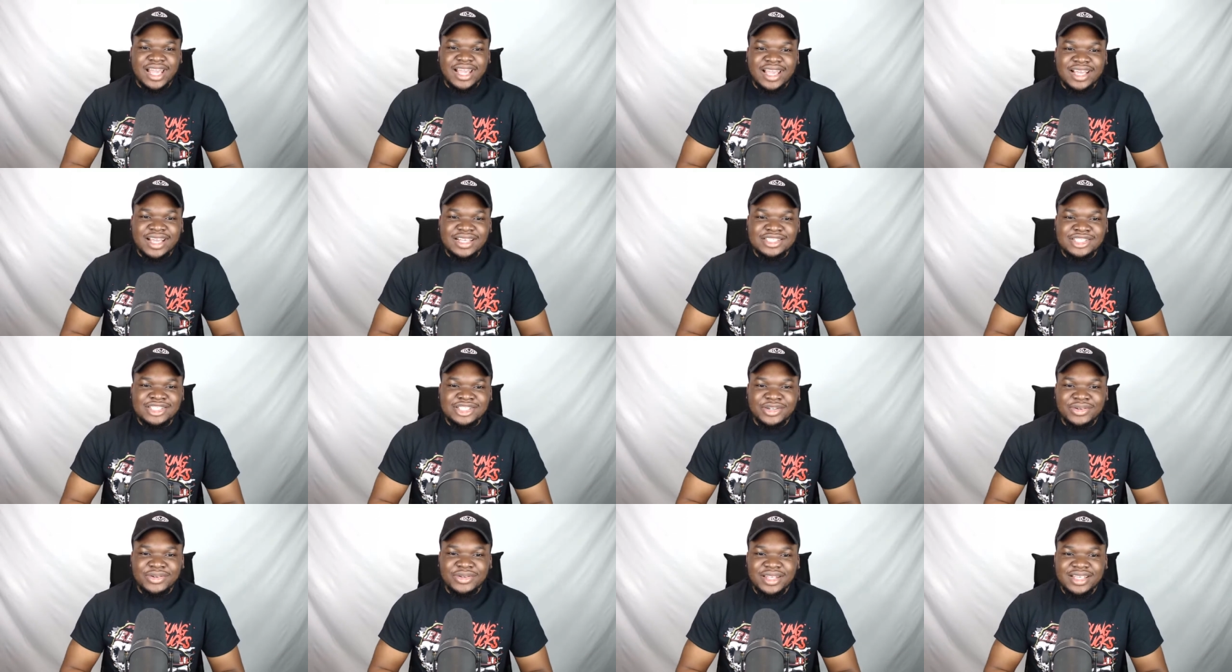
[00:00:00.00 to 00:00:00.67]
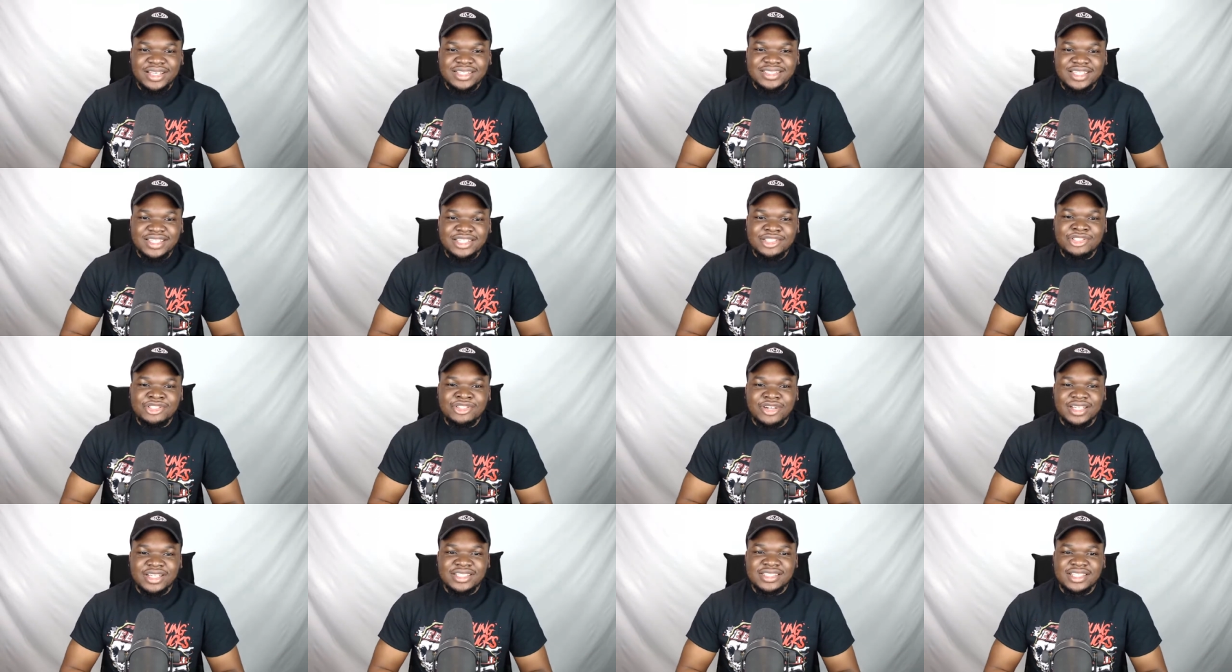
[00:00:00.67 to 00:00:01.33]
has shown his
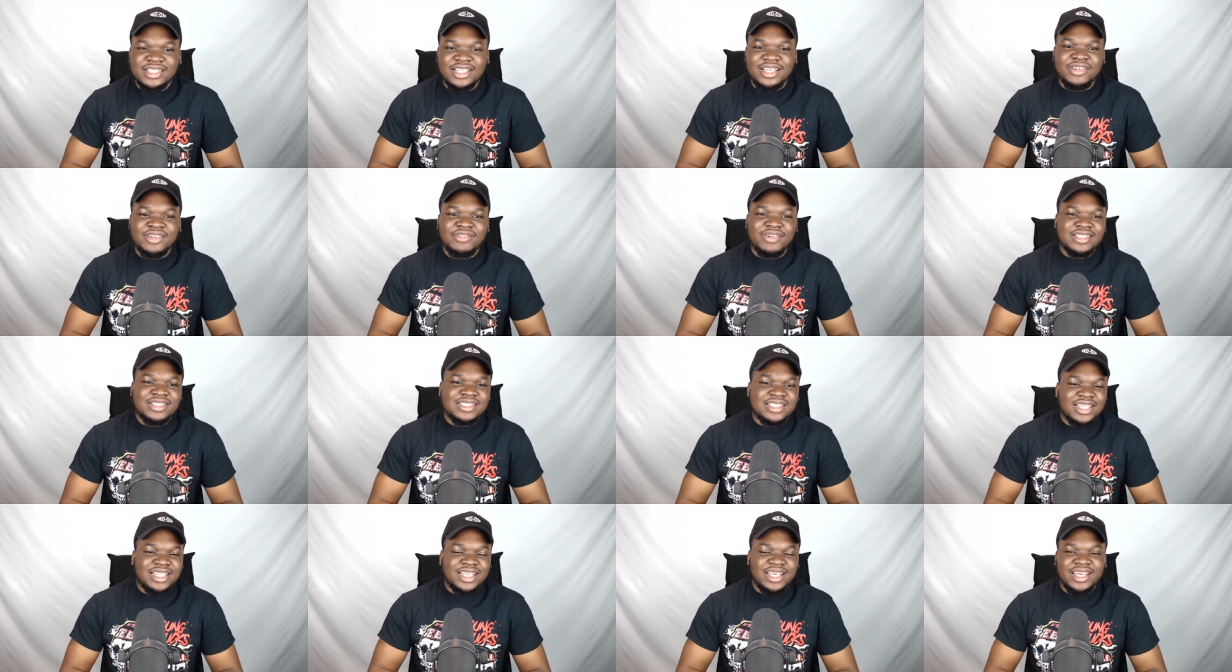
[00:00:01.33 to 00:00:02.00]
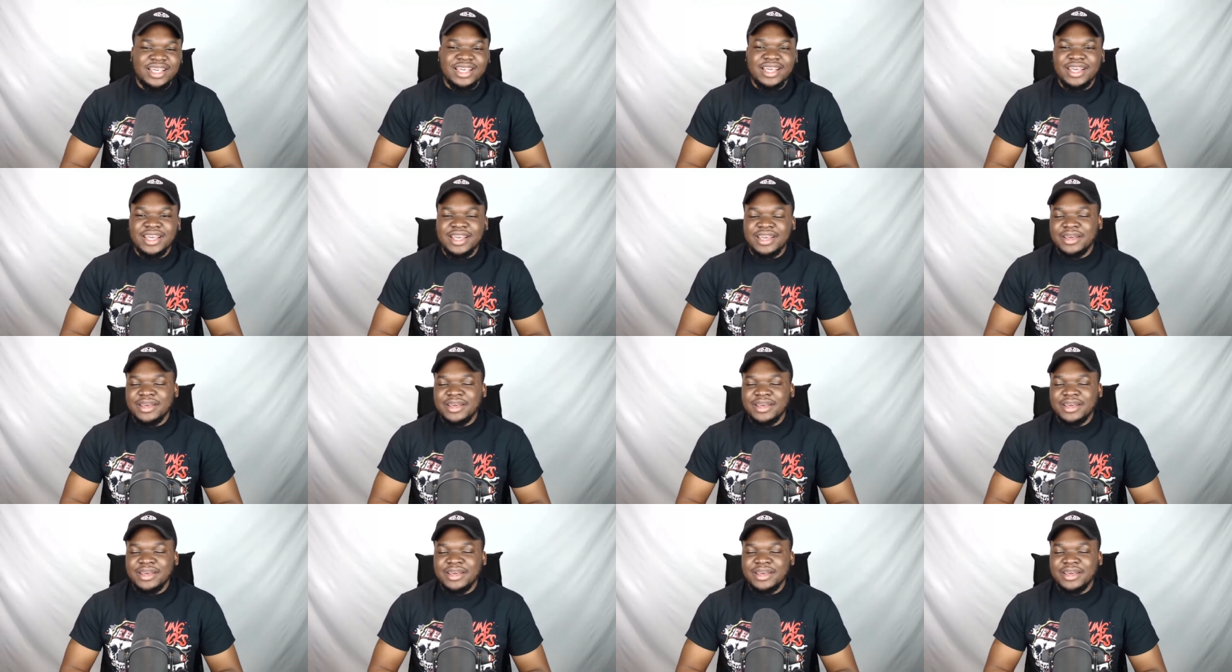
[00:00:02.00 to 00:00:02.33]
interest in wrestling,